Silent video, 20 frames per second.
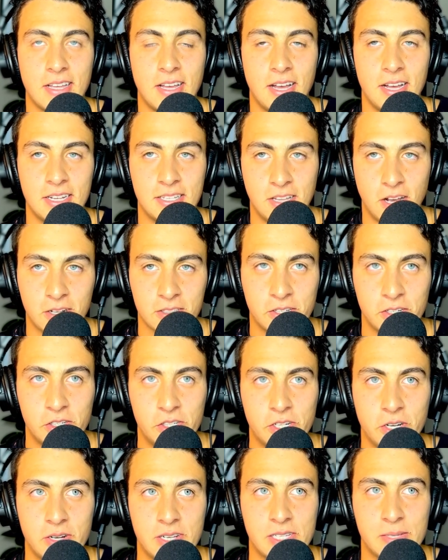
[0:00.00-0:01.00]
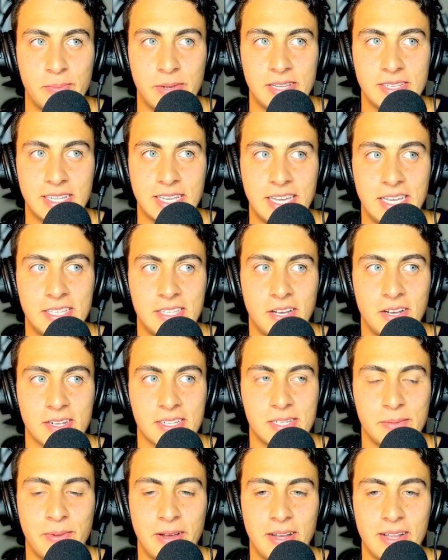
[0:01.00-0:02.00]
uh, dr joe dispenza he
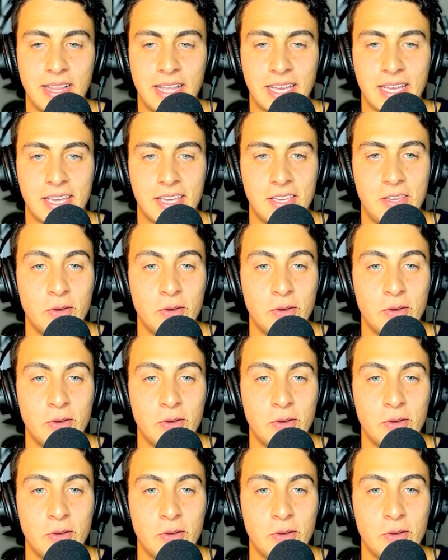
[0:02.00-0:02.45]
talks about like